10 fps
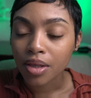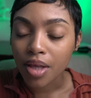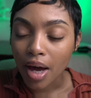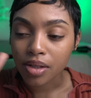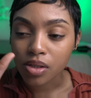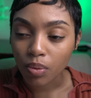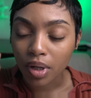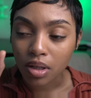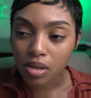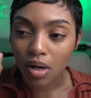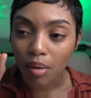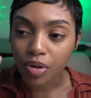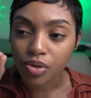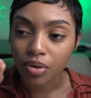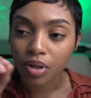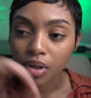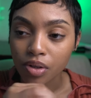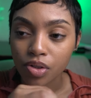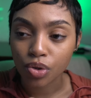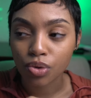that's when it's an
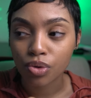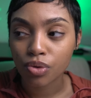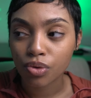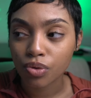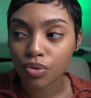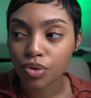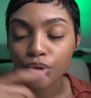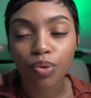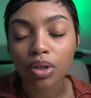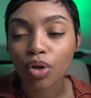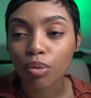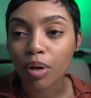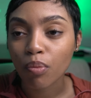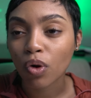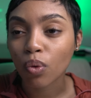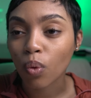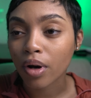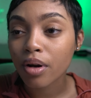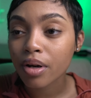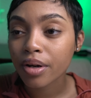opportunity to do a little bit more
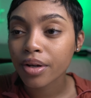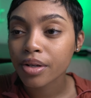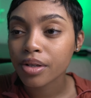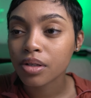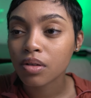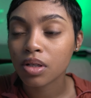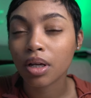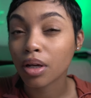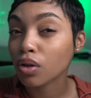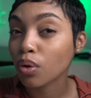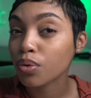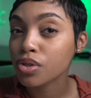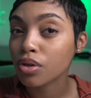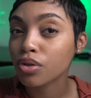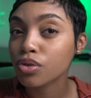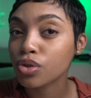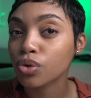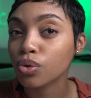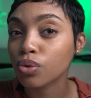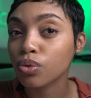work to get closer
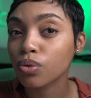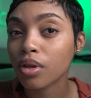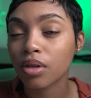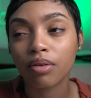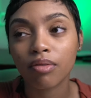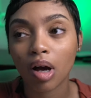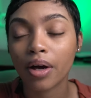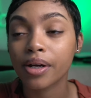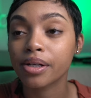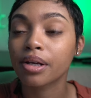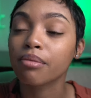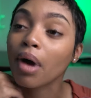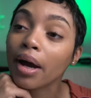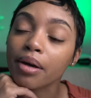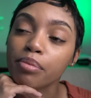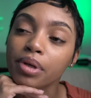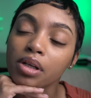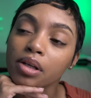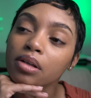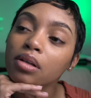to the divine, in my
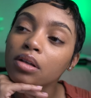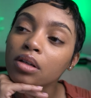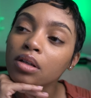opinion.